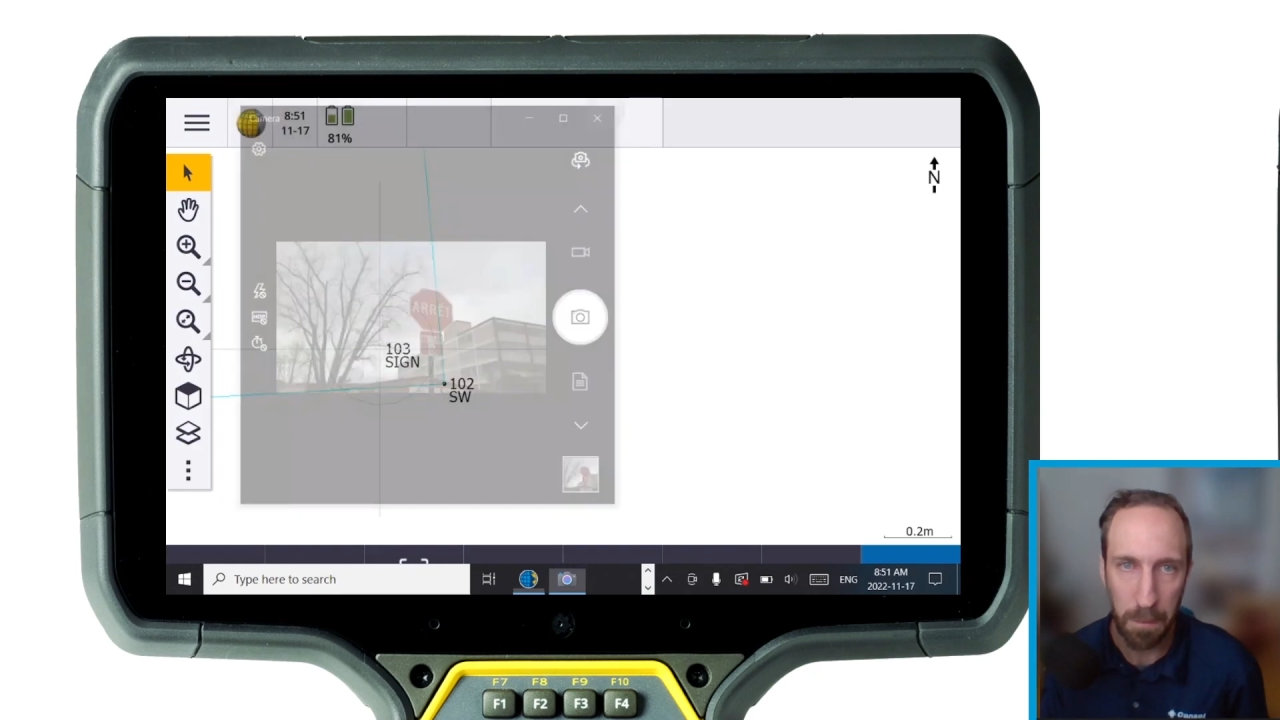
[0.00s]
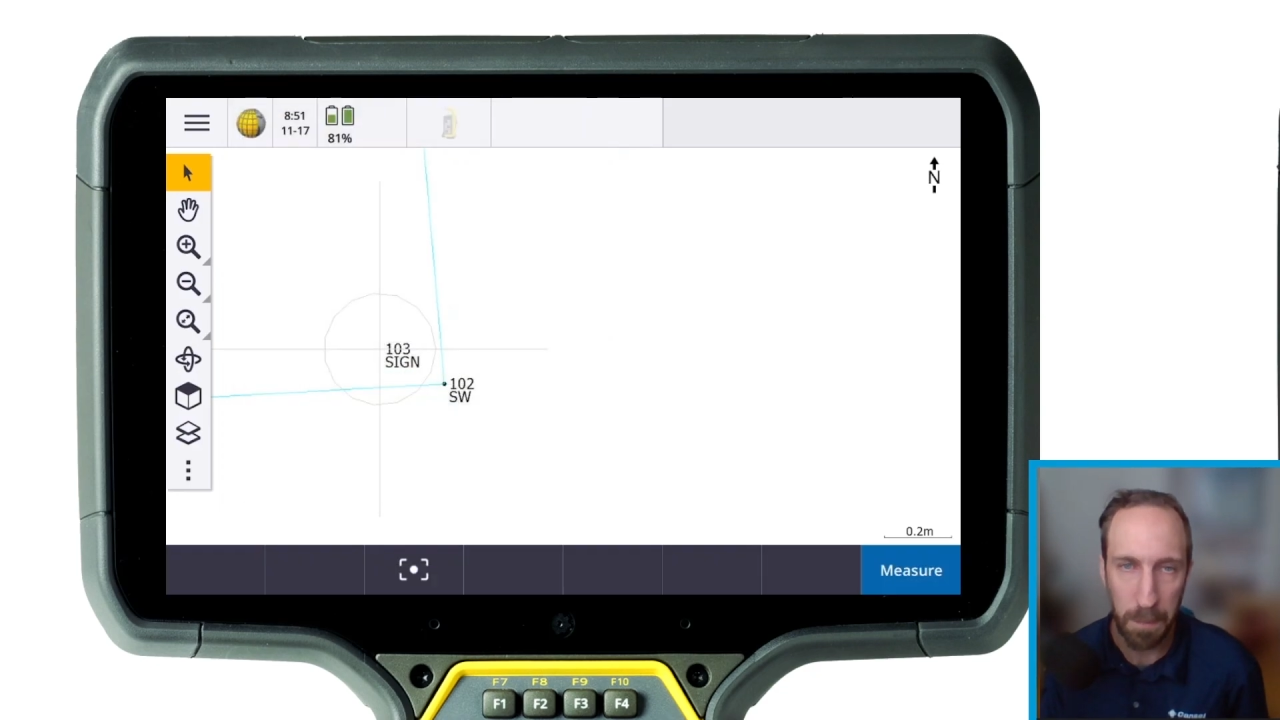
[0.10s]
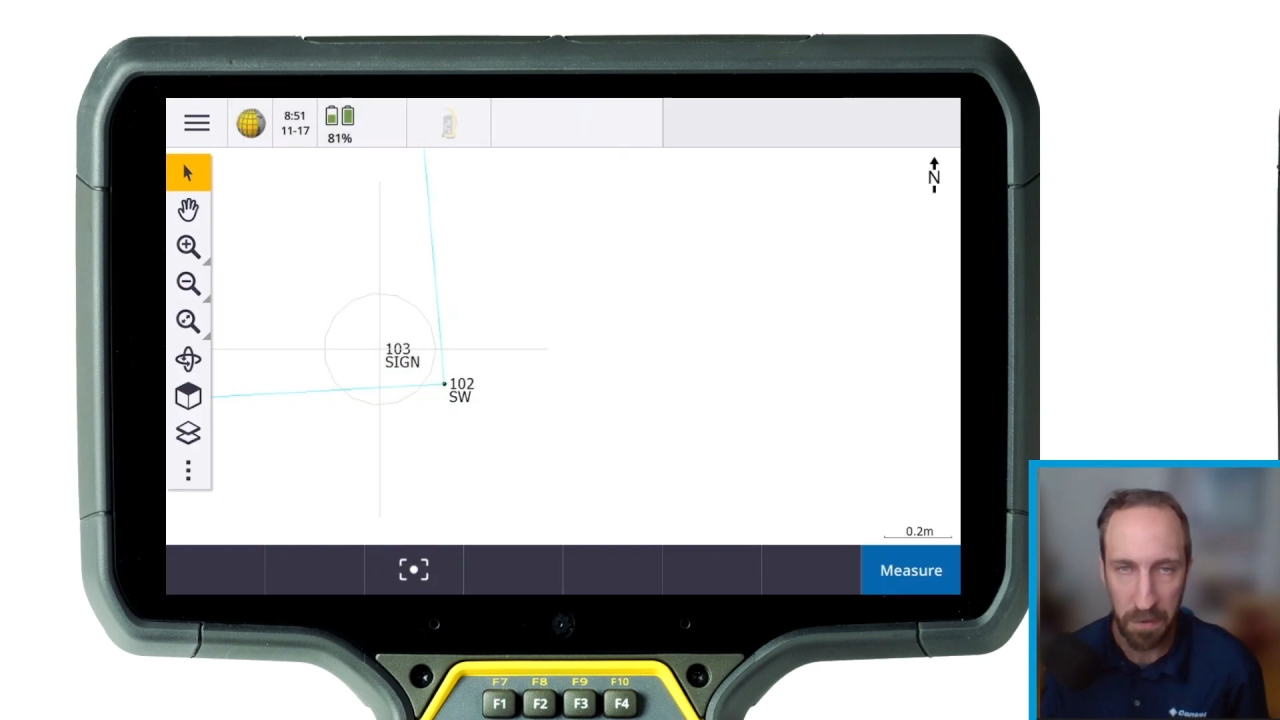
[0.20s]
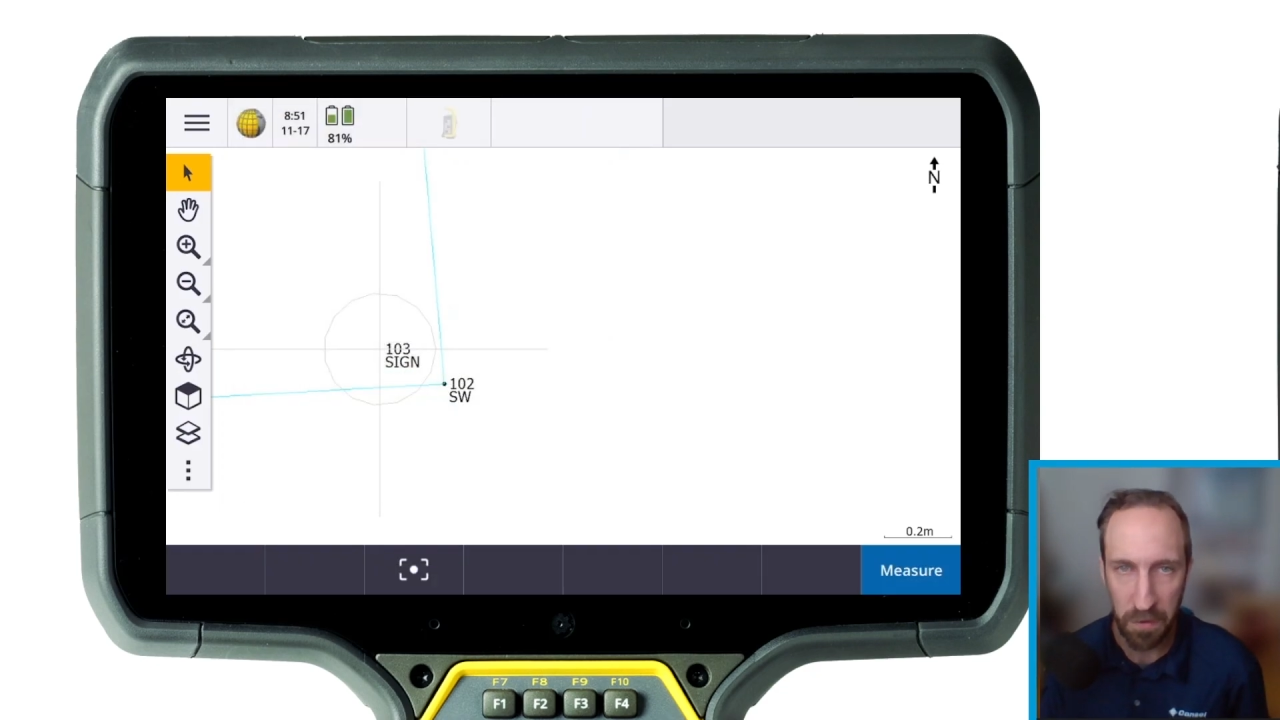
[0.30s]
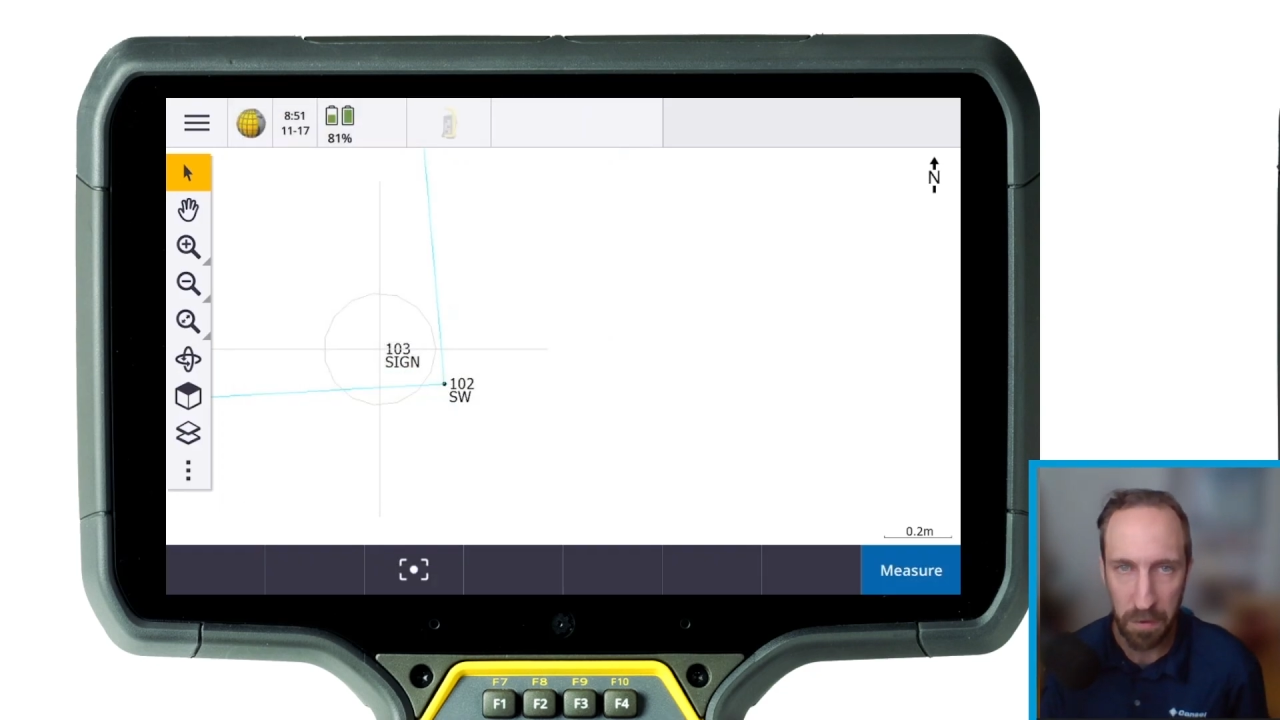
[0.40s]
a
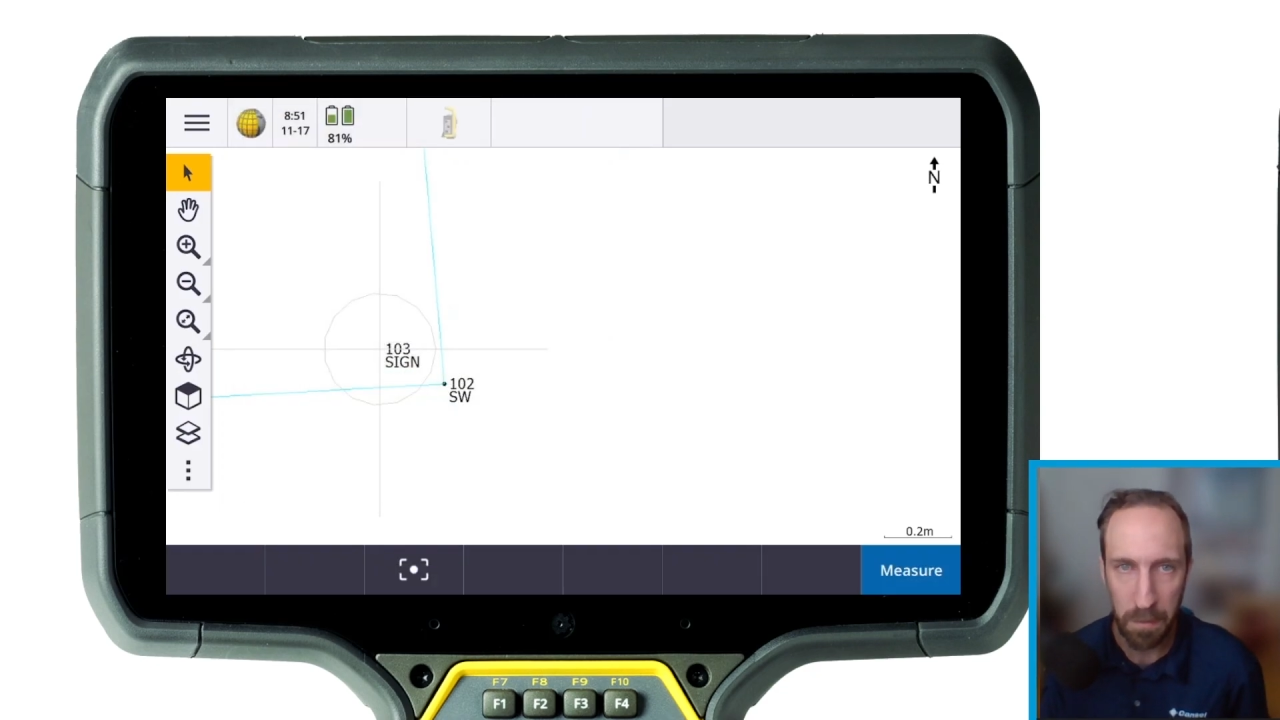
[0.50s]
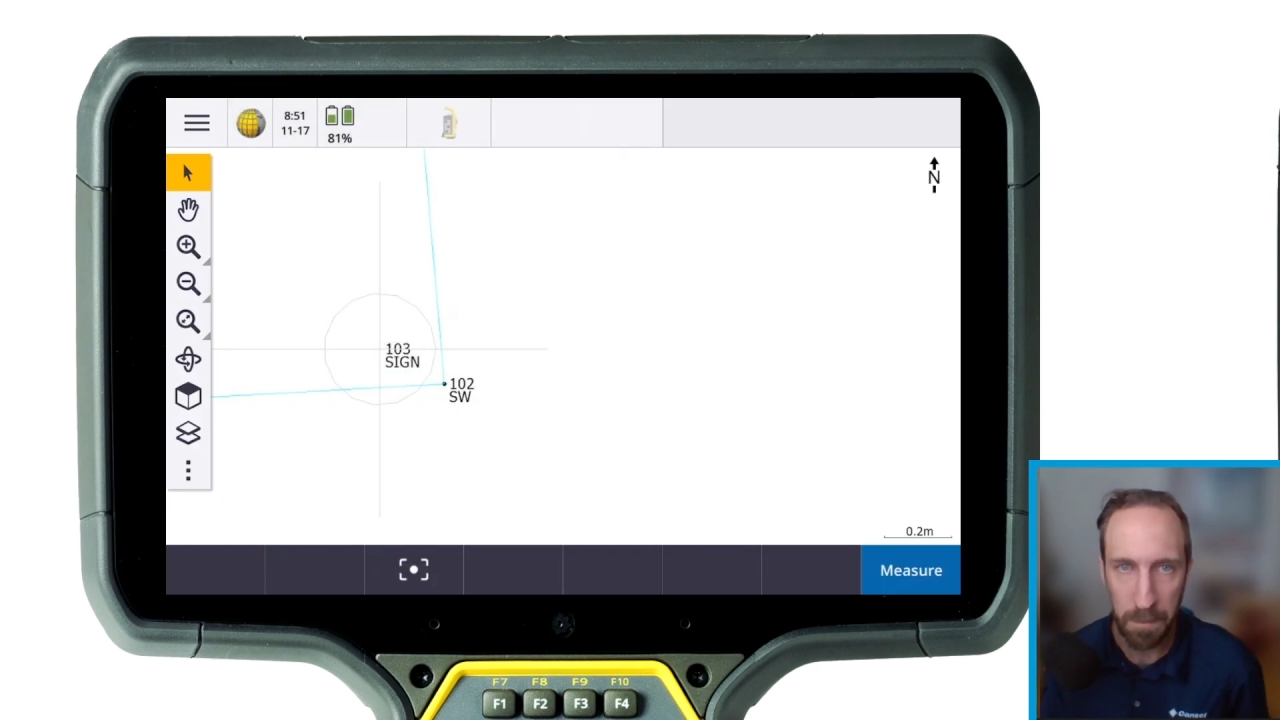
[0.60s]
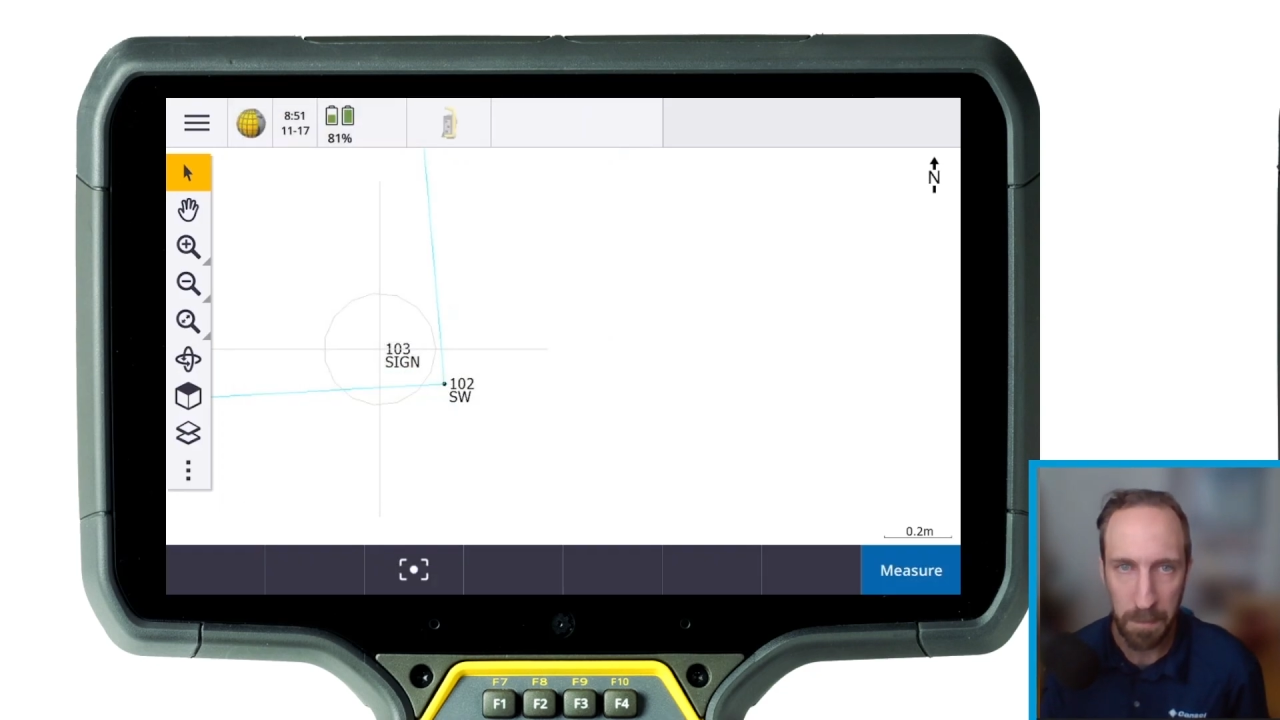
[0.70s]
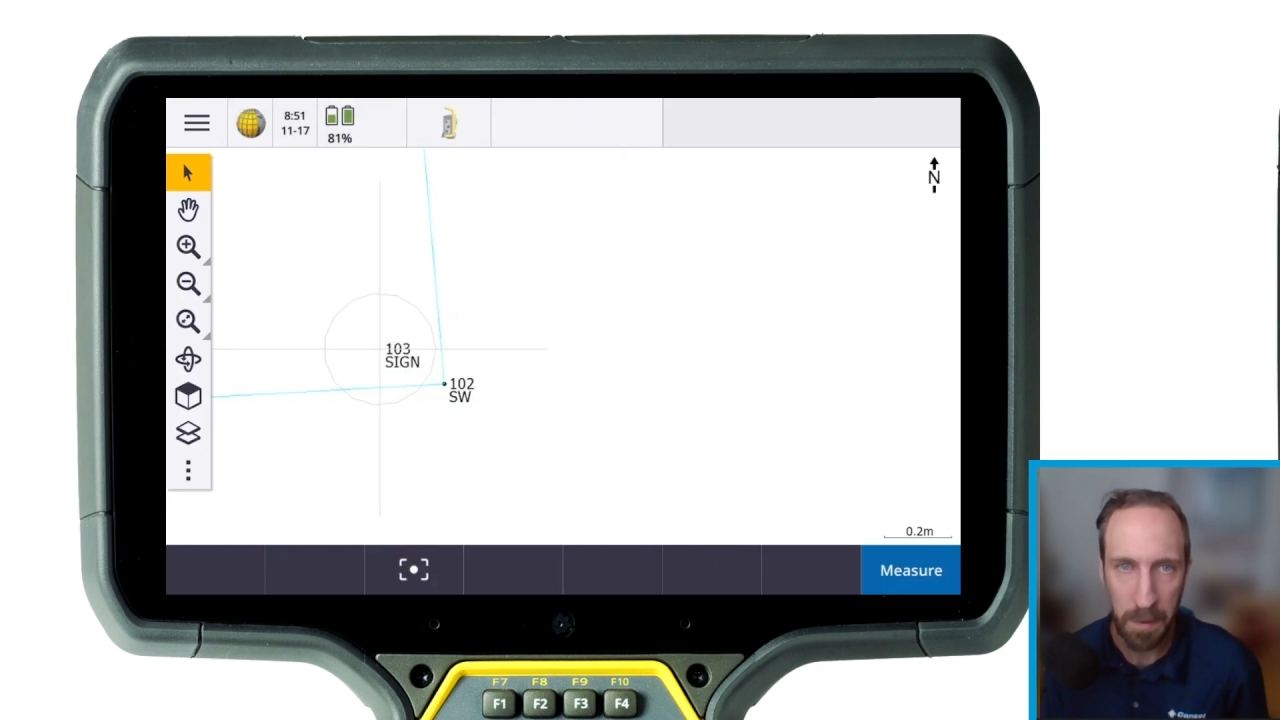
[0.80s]
picture,